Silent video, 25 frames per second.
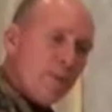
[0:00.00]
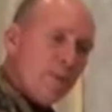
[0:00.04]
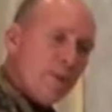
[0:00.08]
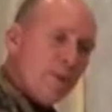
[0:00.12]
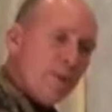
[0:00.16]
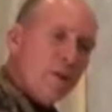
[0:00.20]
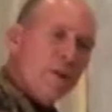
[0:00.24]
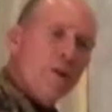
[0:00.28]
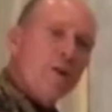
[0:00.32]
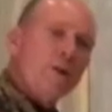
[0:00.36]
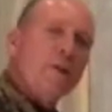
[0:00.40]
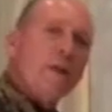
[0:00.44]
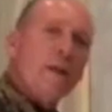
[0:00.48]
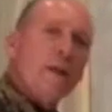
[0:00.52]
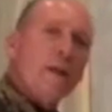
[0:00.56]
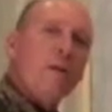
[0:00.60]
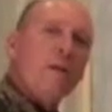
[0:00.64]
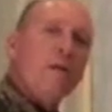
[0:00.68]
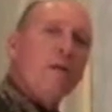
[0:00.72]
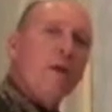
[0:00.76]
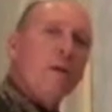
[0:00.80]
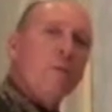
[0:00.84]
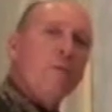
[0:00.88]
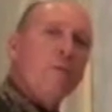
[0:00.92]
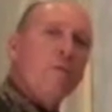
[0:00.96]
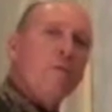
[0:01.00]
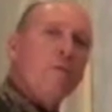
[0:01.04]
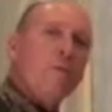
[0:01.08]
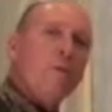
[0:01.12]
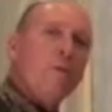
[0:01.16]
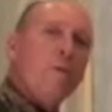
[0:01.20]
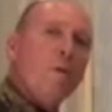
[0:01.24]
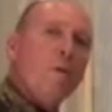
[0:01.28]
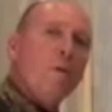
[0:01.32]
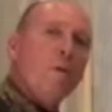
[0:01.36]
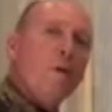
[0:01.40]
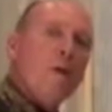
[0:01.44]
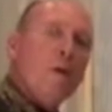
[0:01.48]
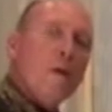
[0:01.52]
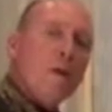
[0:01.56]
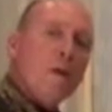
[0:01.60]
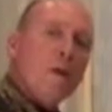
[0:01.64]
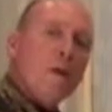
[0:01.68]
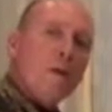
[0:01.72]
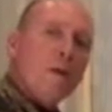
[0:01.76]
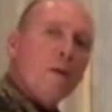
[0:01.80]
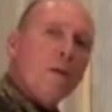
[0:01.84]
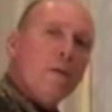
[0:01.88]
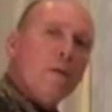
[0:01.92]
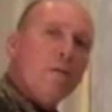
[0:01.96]
it didn't take long before
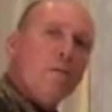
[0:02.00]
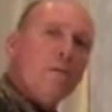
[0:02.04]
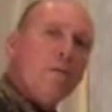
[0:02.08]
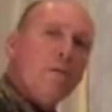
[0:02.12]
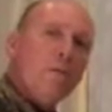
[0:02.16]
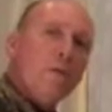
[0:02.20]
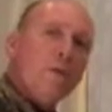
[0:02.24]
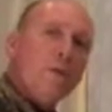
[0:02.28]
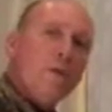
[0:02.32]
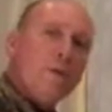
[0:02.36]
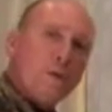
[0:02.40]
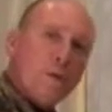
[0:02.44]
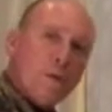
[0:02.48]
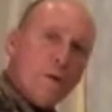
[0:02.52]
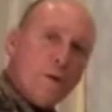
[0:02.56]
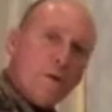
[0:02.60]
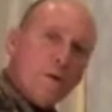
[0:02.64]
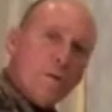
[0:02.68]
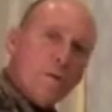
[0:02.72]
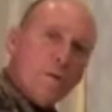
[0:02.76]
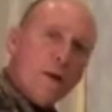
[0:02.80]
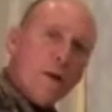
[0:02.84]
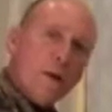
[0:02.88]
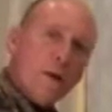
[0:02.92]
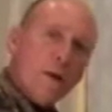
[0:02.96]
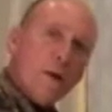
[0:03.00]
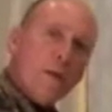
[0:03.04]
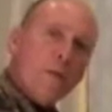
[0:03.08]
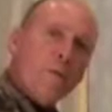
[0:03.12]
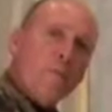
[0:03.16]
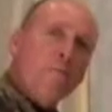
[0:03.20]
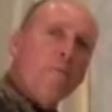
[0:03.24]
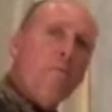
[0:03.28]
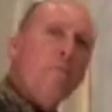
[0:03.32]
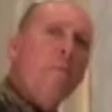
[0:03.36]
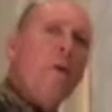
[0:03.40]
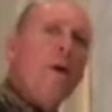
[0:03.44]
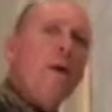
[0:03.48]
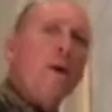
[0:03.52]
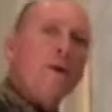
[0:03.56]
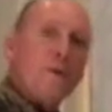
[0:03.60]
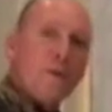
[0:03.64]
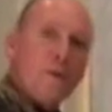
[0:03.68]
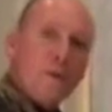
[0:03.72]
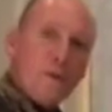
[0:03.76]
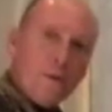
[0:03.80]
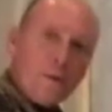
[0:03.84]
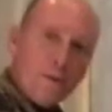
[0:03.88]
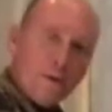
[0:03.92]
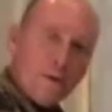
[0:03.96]
the fluid started running
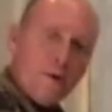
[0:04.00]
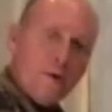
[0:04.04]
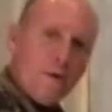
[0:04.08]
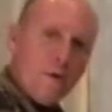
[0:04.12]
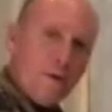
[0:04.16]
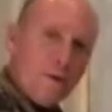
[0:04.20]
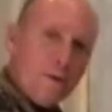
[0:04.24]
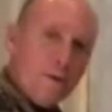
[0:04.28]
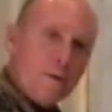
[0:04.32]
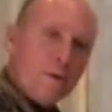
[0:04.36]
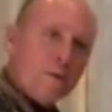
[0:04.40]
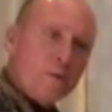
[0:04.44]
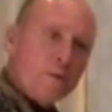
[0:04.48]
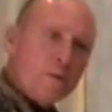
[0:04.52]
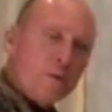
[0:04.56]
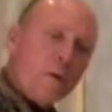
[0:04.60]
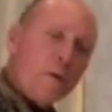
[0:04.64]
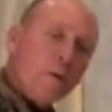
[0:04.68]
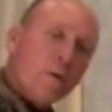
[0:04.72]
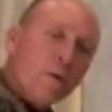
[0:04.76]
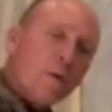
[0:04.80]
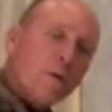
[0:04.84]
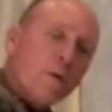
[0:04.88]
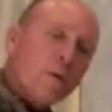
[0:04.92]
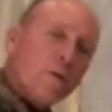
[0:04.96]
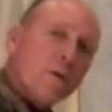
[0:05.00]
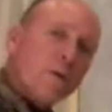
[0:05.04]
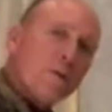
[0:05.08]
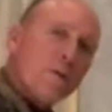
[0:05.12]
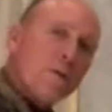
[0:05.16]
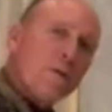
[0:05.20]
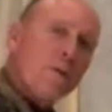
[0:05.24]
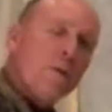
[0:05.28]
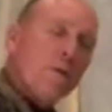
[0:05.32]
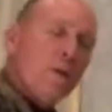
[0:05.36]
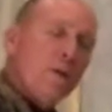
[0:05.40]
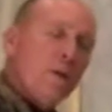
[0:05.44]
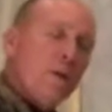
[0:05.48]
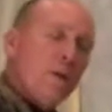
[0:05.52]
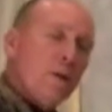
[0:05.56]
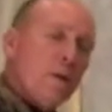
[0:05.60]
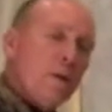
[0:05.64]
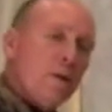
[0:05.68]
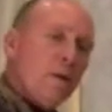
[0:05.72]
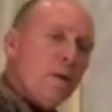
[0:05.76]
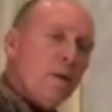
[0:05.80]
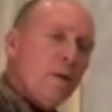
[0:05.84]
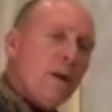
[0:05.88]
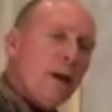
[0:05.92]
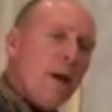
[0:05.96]
much thinner. So I noticed
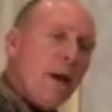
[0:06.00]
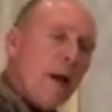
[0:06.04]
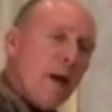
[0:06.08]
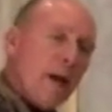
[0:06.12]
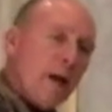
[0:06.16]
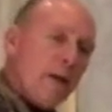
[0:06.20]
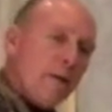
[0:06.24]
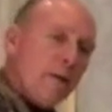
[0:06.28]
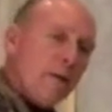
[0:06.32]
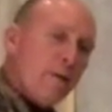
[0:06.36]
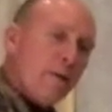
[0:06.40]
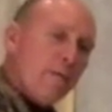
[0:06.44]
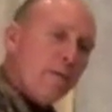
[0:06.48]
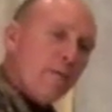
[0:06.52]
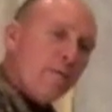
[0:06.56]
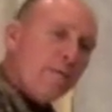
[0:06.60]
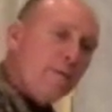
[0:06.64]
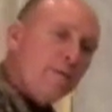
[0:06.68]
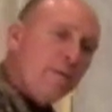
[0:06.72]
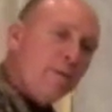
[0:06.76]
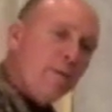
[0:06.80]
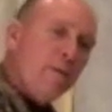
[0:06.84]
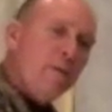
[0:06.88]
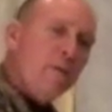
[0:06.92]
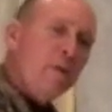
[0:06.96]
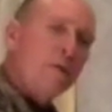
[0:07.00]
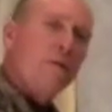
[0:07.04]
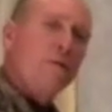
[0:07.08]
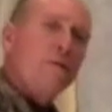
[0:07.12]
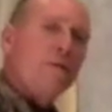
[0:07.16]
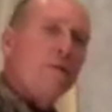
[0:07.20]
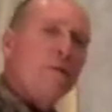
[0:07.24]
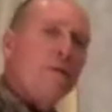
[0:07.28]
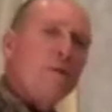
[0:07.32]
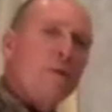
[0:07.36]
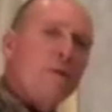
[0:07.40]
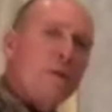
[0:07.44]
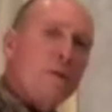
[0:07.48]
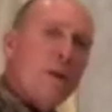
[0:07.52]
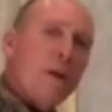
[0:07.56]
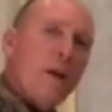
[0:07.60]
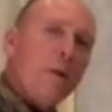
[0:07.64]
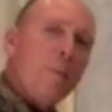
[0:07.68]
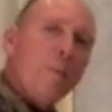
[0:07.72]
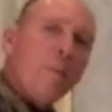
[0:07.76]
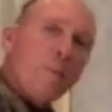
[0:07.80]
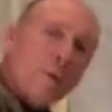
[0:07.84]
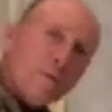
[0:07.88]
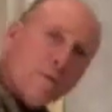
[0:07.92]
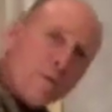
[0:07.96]
that the first
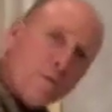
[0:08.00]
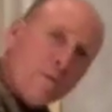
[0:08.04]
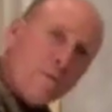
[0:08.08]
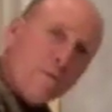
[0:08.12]
sample